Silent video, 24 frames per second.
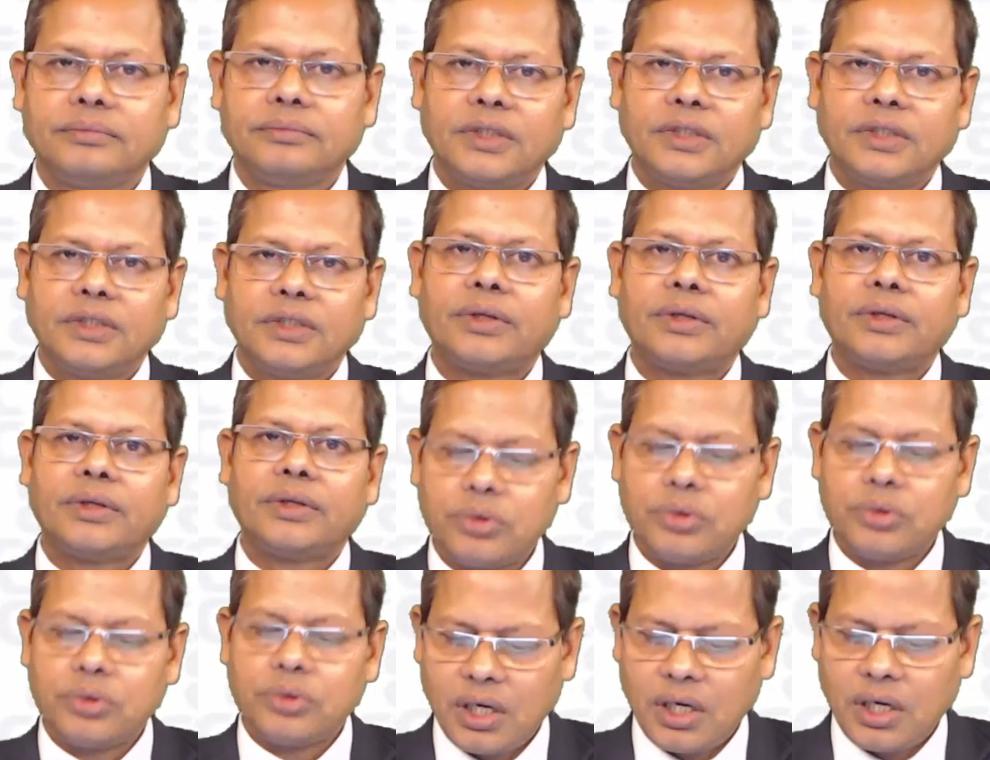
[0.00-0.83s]
If the
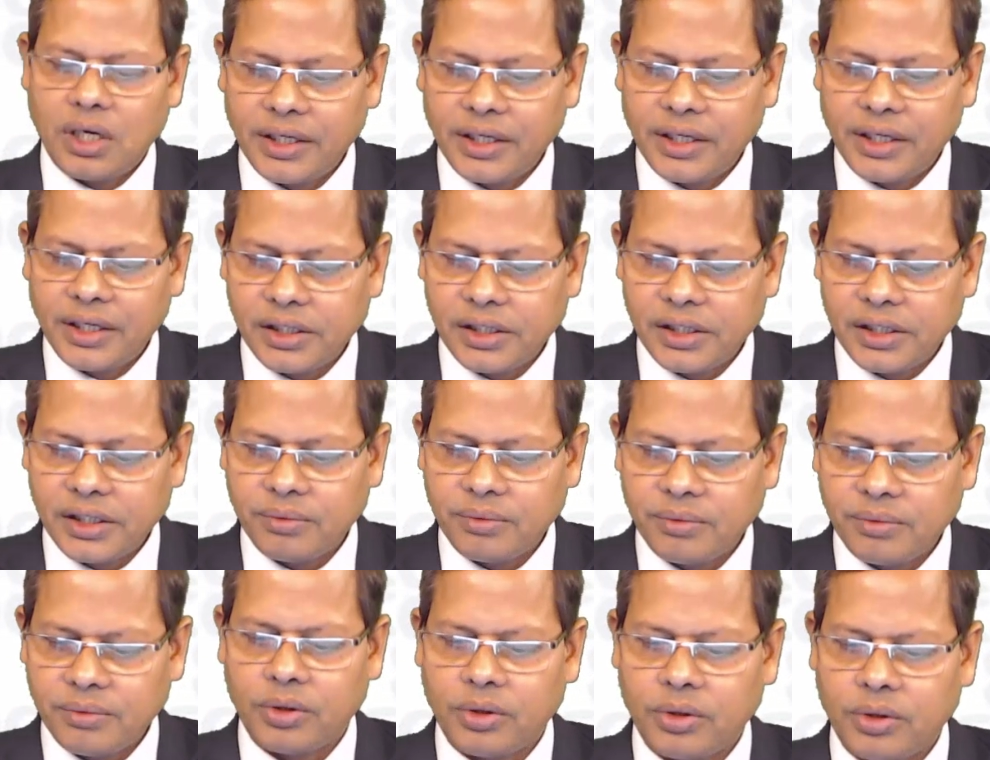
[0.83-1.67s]
goods are agricultural
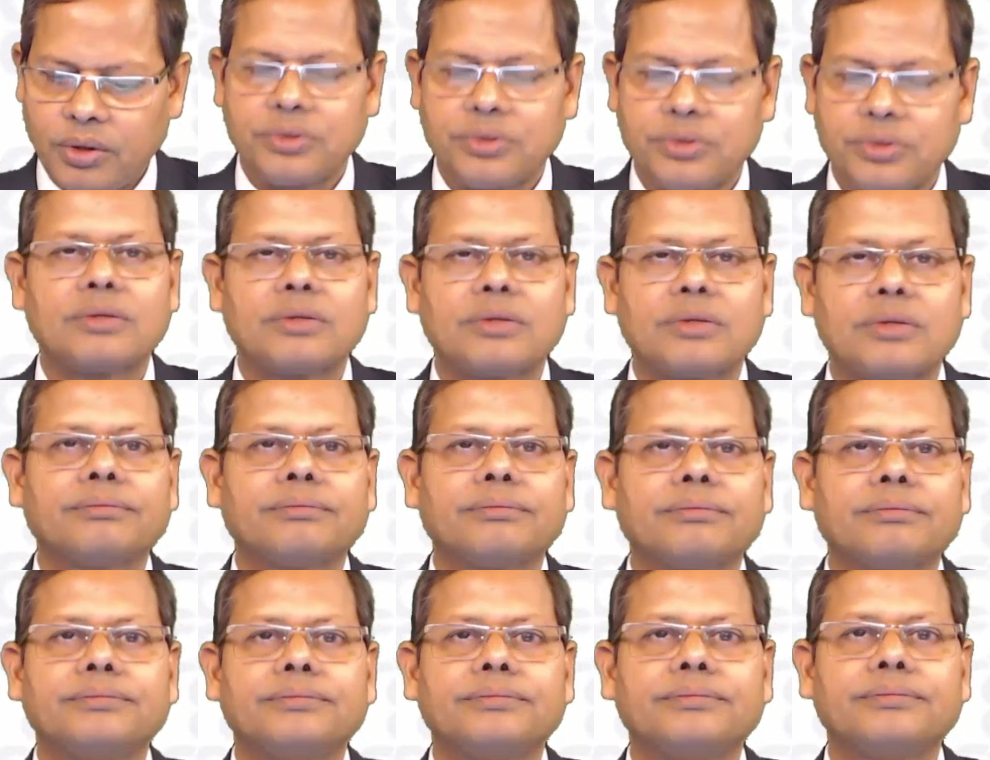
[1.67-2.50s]
produce,
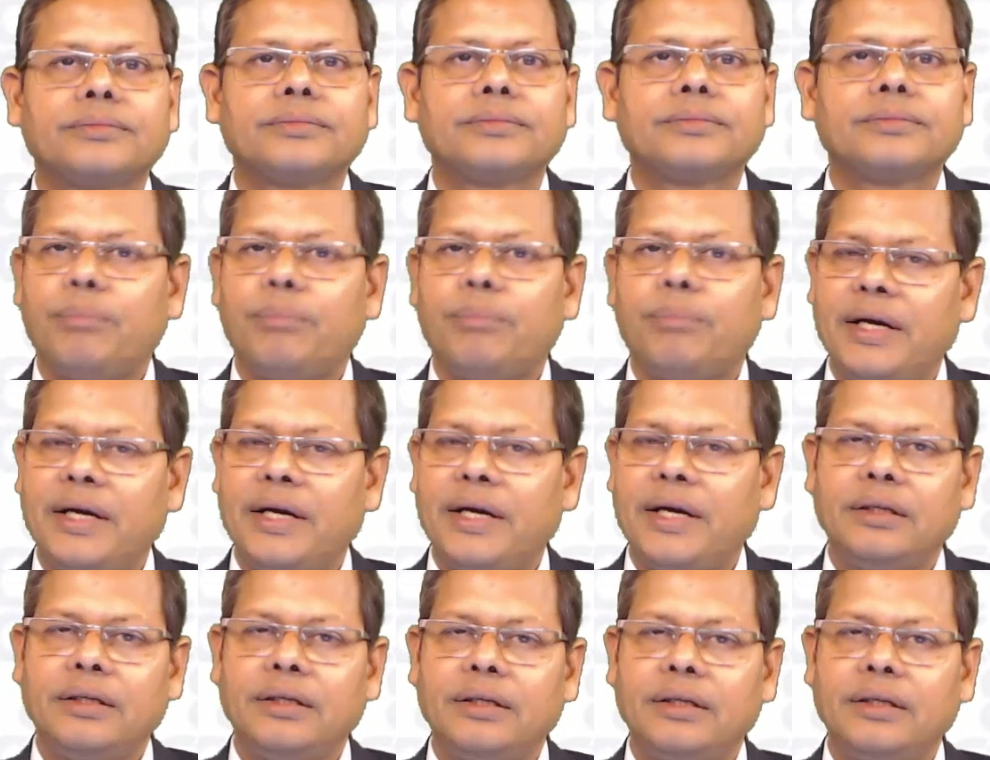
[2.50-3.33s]
paddy,